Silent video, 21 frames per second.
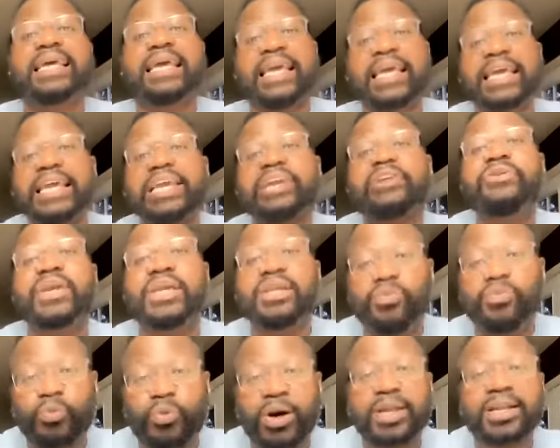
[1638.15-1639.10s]

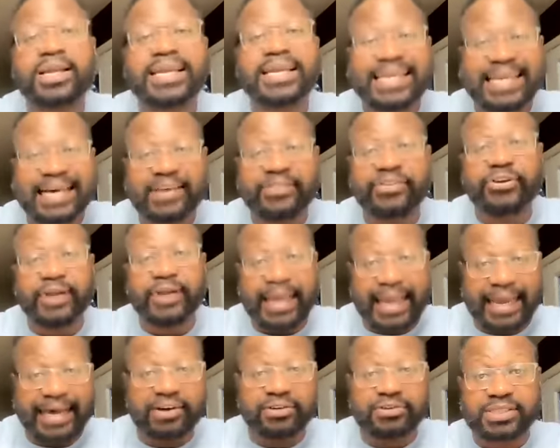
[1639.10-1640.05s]
Hearing one another
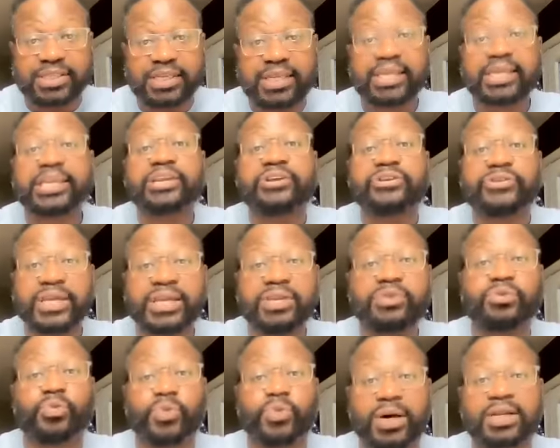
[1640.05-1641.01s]
out,
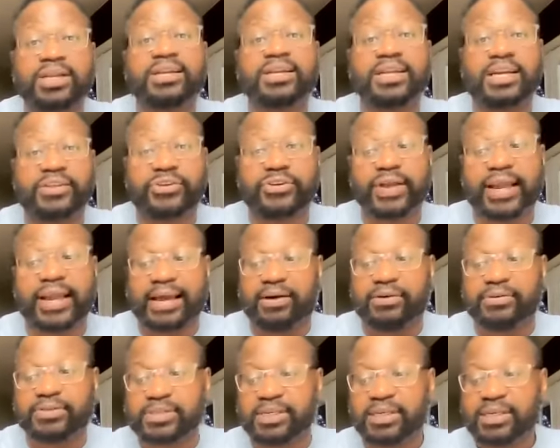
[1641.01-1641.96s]
hearing one another
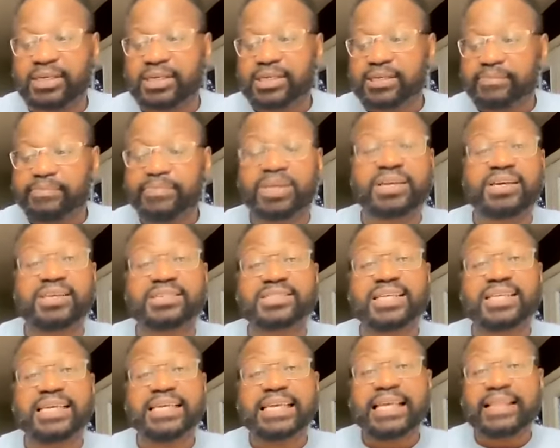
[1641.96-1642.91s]
out,
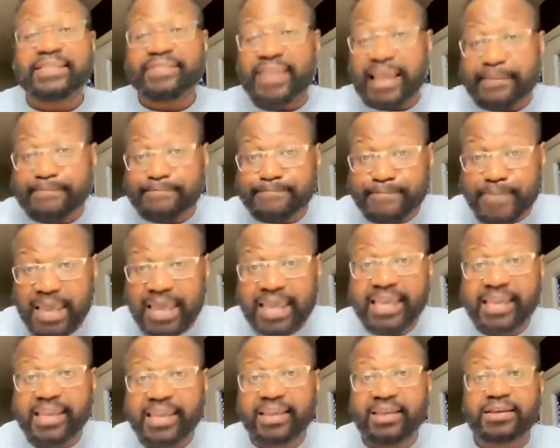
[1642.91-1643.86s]
because they
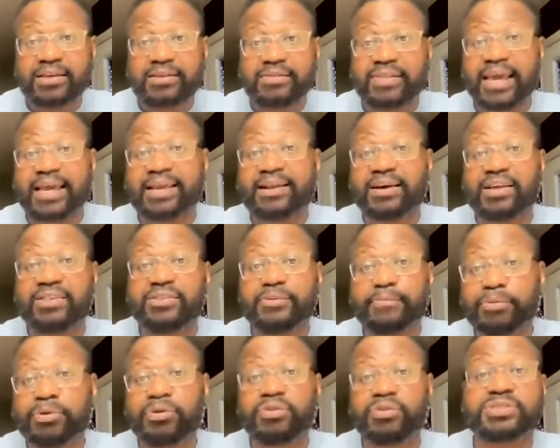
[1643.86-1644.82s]
may, that other
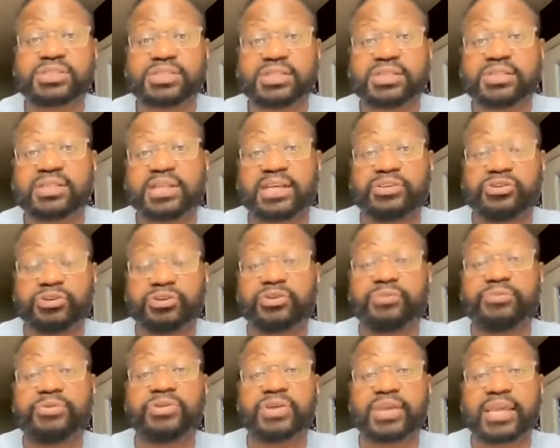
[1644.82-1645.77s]
person that you're
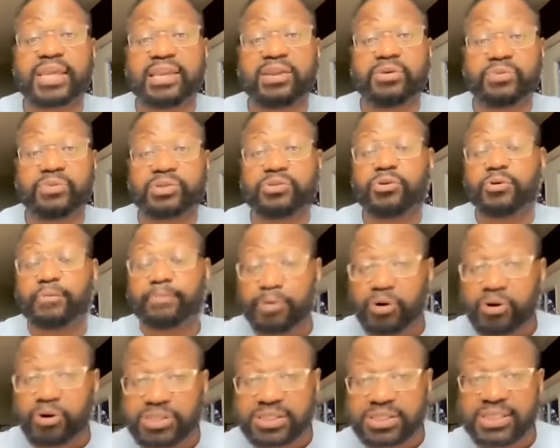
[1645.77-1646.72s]
communicating with or
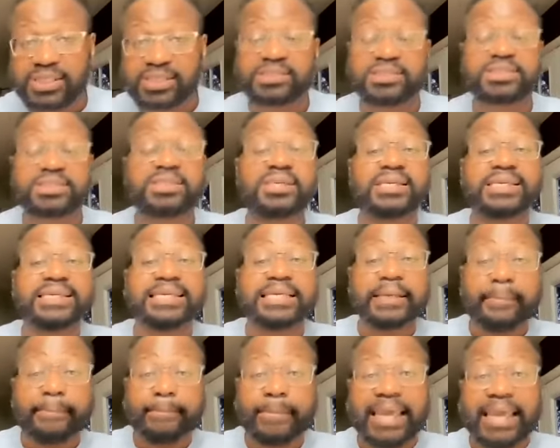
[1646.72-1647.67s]
persons
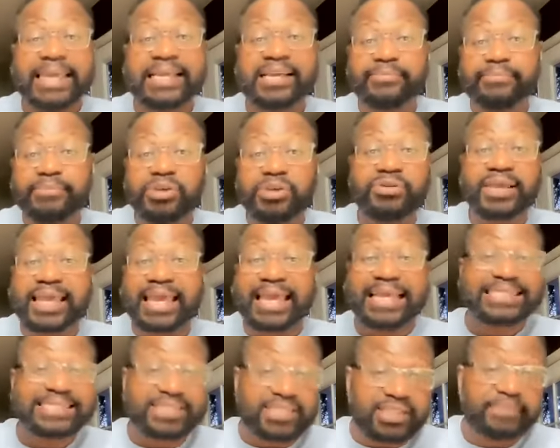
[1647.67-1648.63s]
may
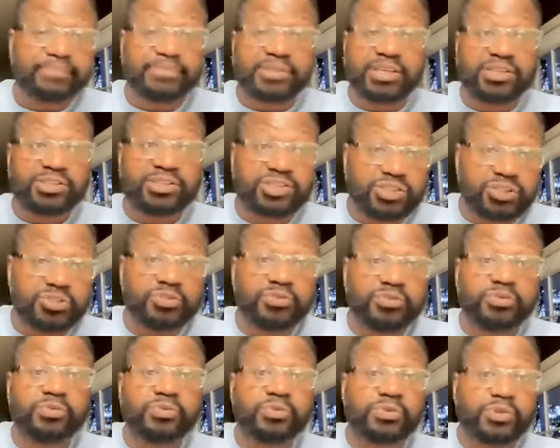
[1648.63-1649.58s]
communicate something
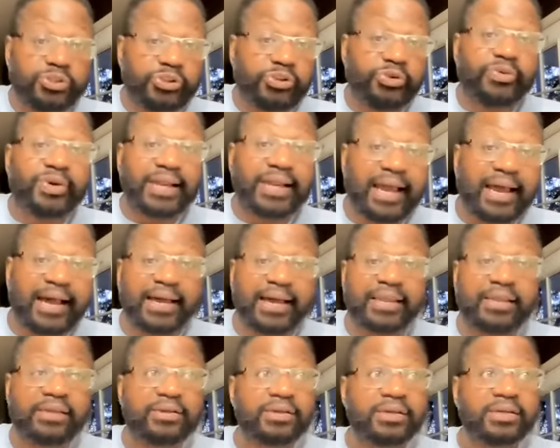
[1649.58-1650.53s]
to you and
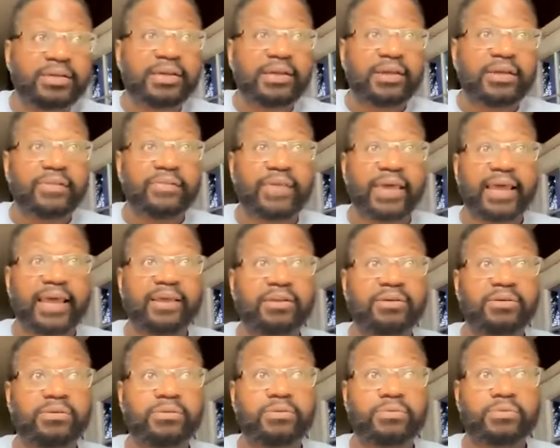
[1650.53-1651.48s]
I that